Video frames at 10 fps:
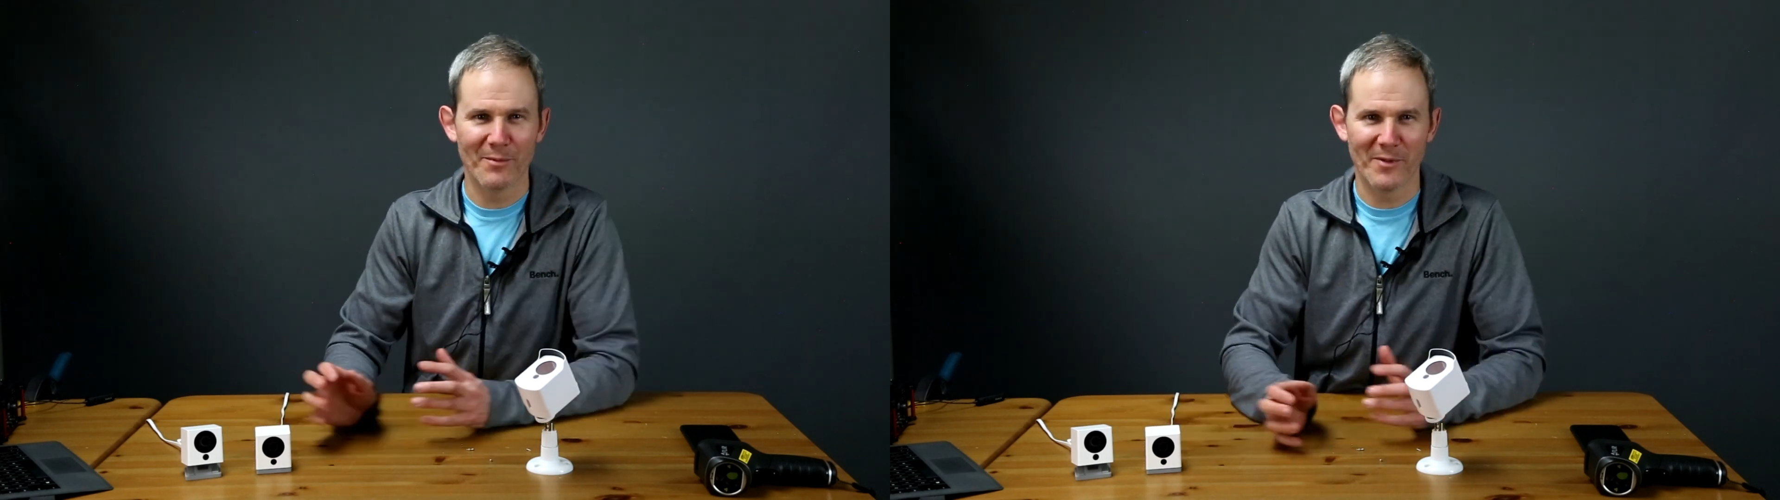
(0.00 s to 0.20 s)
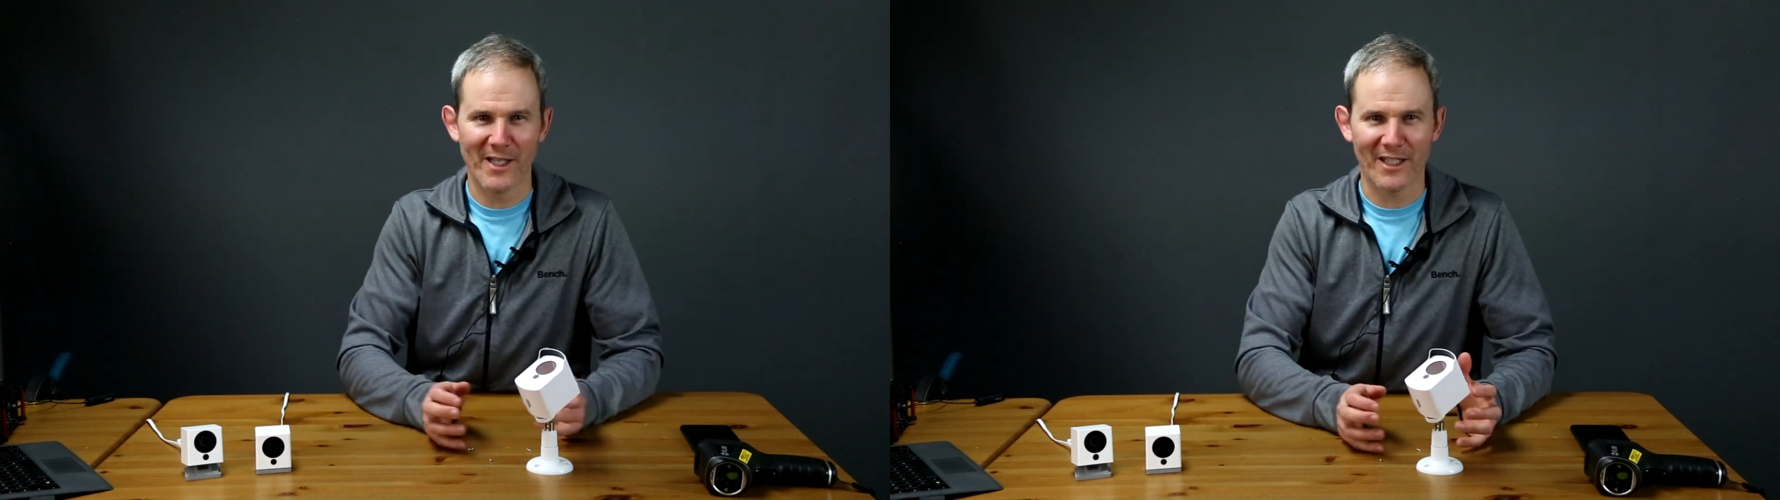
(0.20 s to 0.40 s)

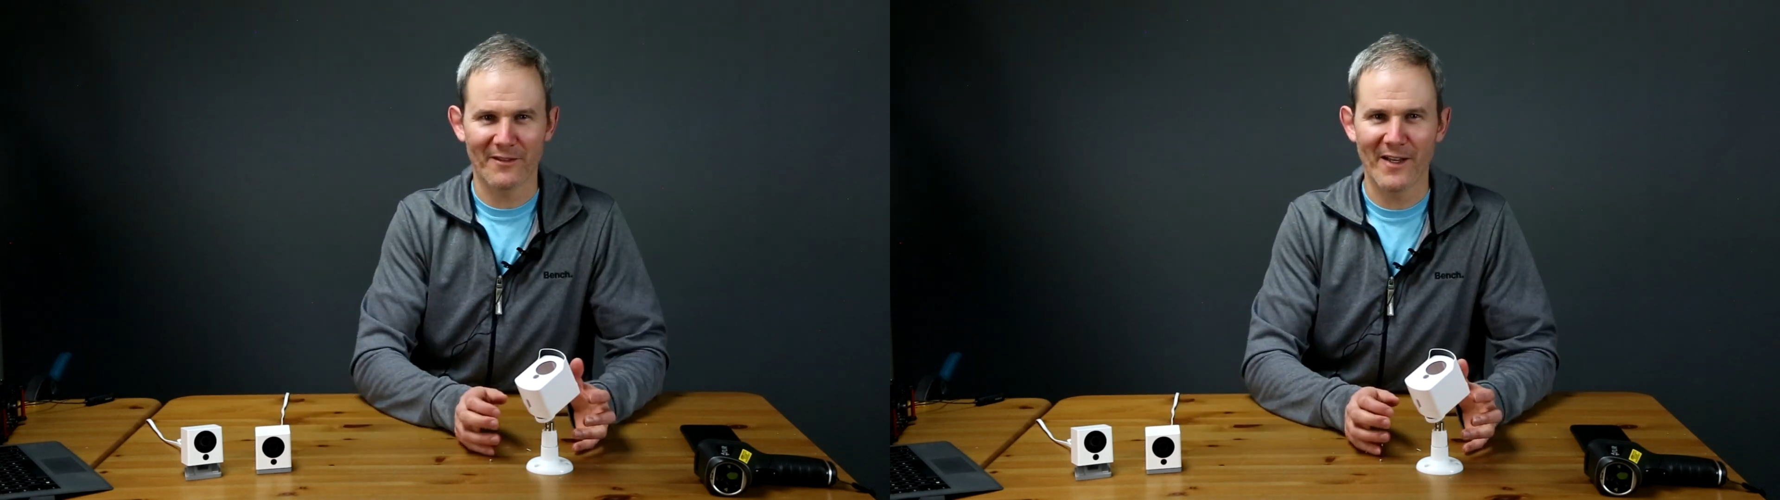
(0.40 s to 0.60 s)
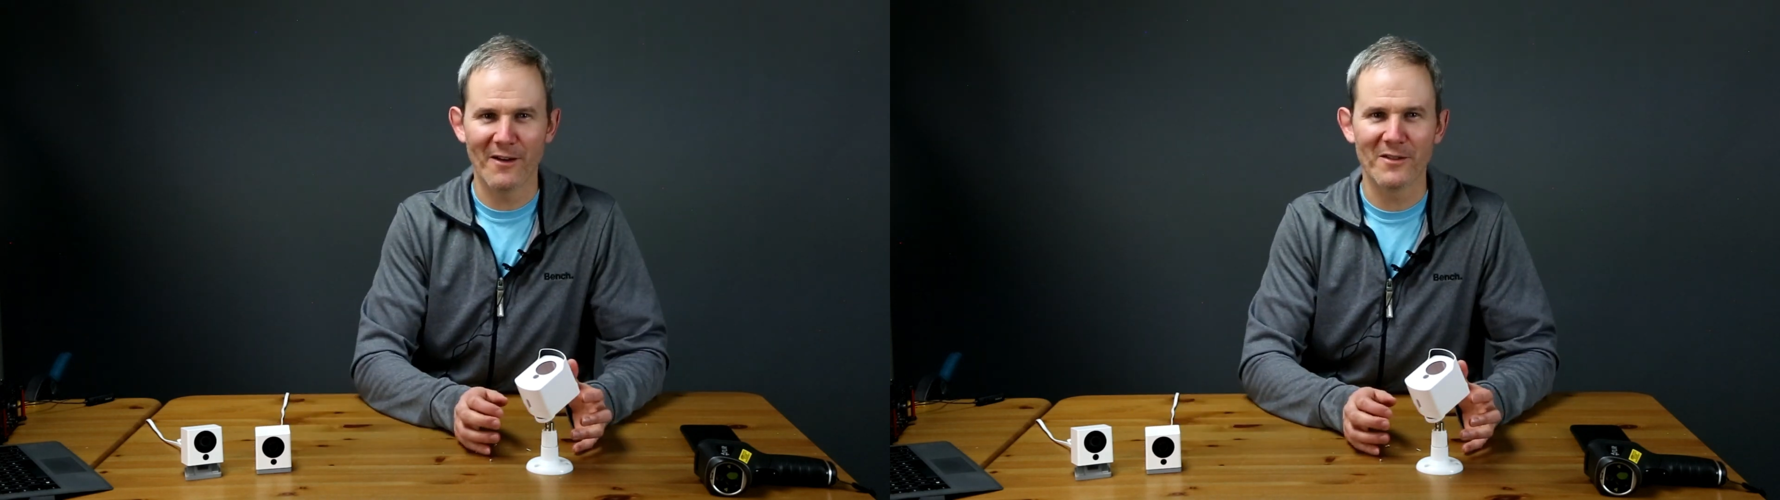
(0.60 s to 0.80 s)

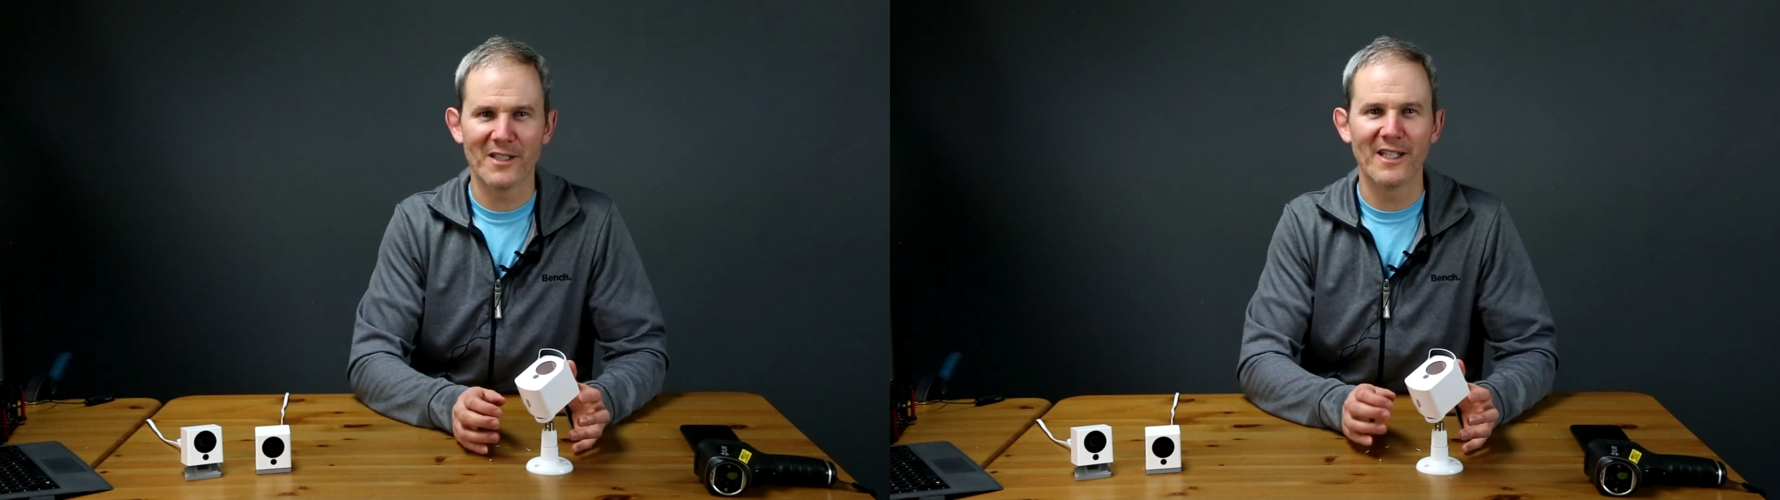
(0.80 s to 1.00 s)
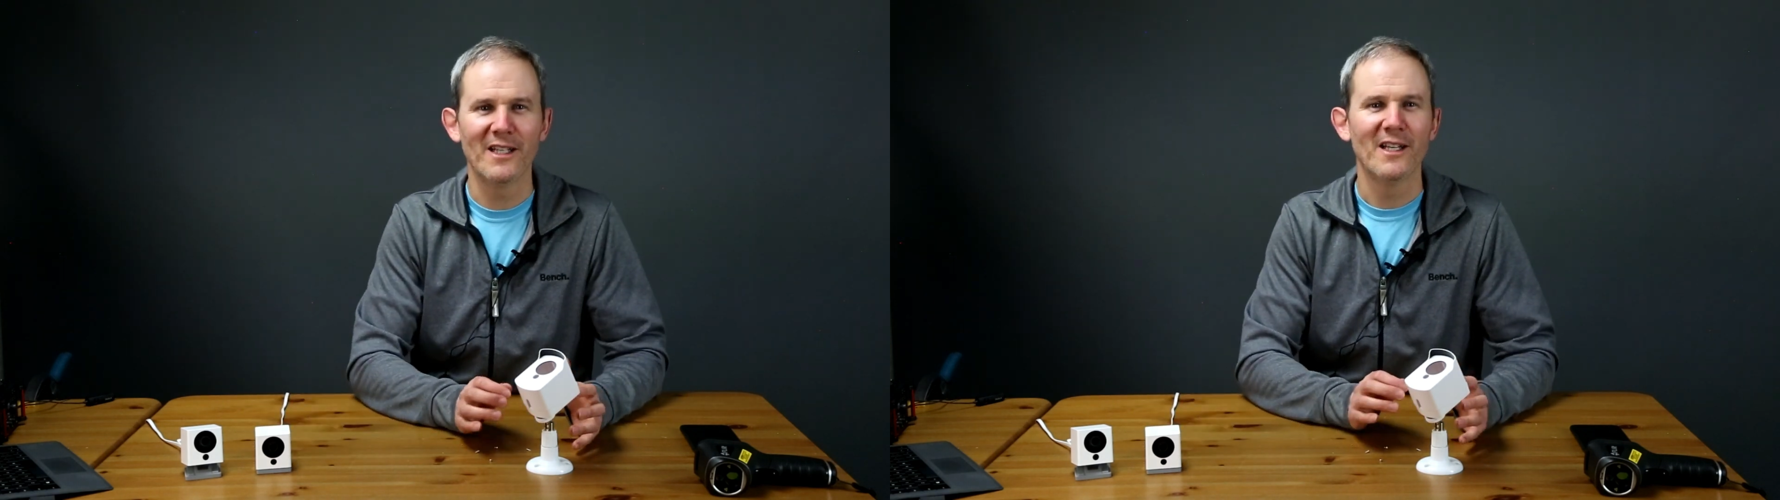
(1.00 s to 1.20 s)
protective
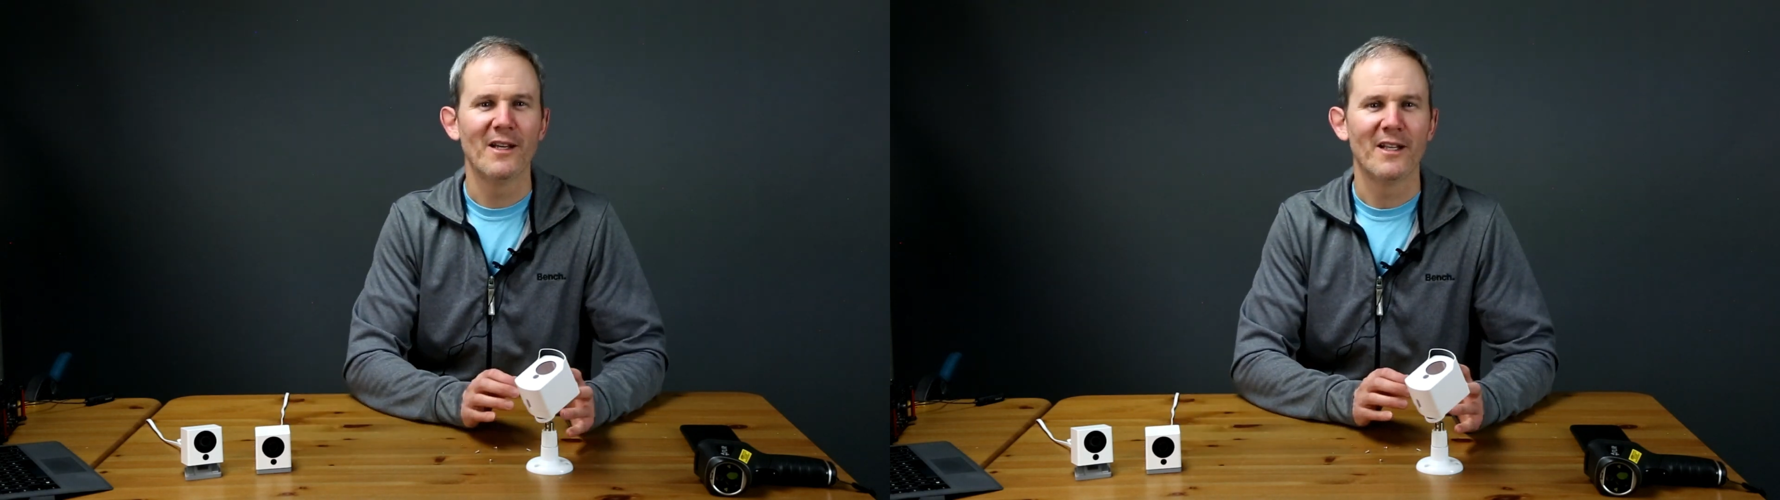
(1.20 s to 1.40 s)
housing,